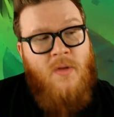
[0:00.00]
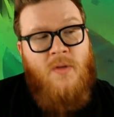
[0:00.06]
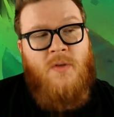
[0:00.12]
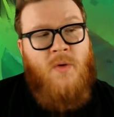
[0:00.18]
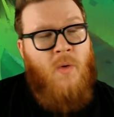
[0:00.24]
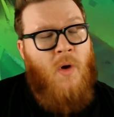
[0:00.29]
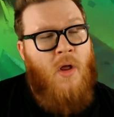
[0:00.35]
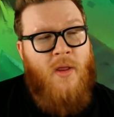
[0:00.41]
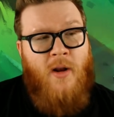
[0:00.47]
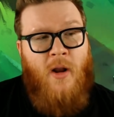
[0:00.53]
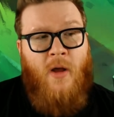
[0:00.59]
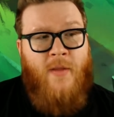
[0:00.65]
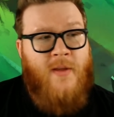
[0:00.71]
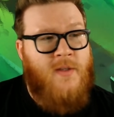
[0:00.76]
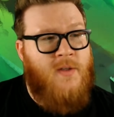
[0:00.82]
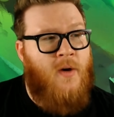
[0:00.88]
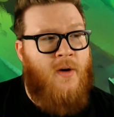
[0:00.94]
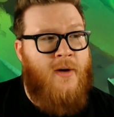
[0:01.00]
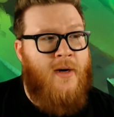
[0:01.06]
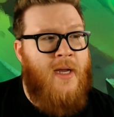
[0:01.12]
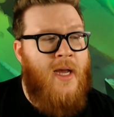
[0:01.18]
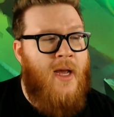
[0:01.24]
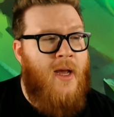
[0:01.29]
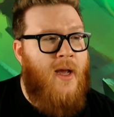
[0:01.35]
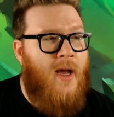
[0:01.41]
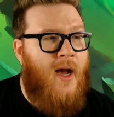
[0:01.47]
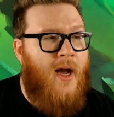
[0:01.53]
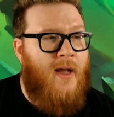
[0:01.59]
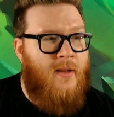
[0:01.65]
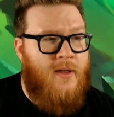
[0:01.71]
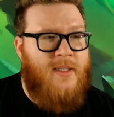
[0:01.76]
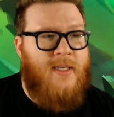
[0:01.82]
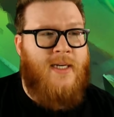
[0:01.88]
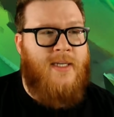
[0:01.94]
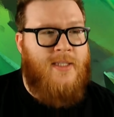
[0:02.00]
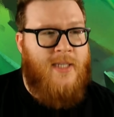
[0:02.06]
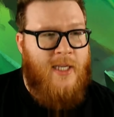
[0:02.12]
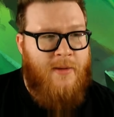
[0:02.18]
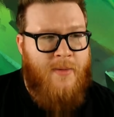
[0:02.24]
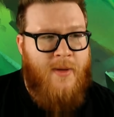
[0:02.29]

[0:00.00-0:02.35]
So all in all, this card uh, looks like it's going to